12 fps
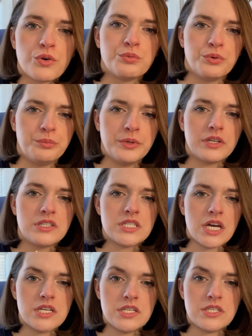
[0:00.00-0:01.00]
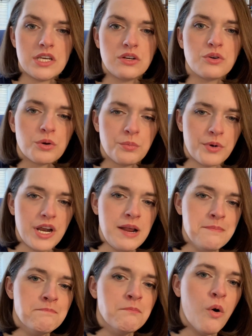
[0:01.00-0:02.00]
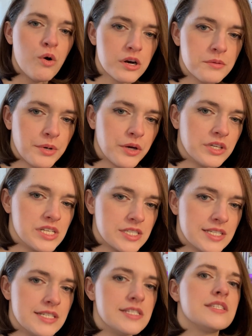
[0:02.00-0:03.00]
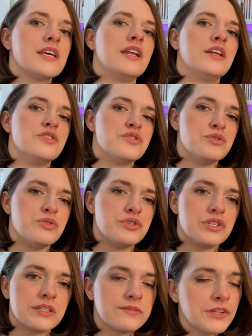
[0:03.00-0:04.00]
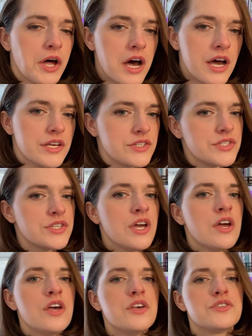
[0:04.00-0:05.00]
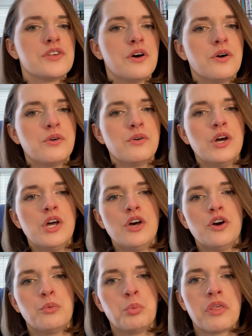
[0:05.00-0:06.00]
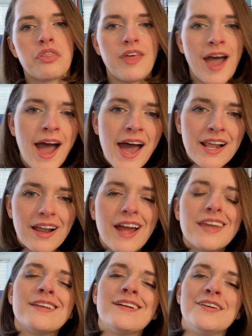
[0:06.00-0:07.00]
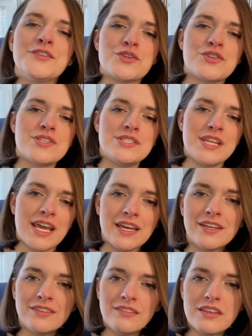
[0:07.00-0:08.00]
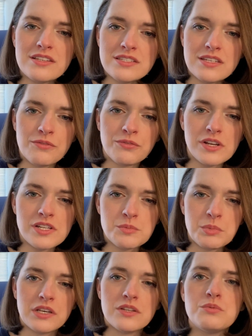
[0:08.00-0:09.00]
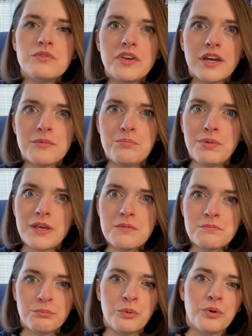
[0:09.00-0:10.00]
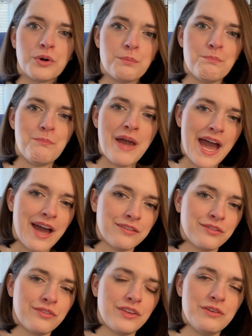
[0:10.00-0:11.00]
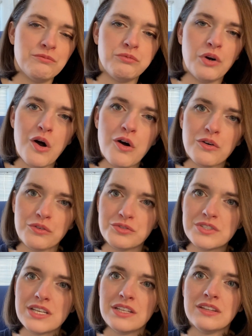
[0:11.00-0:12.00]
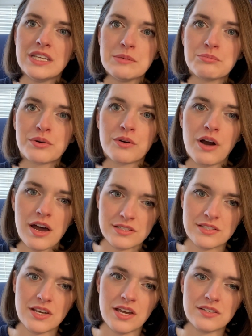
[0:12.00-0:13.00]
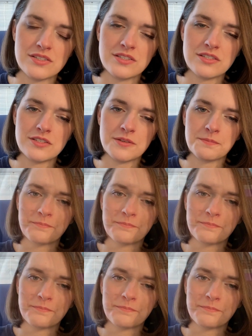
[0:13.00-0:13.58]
rulebook does incorporate more bonuses and introduces flaws. So with that, I can understand this difference because we've got a bit more math involved in the process.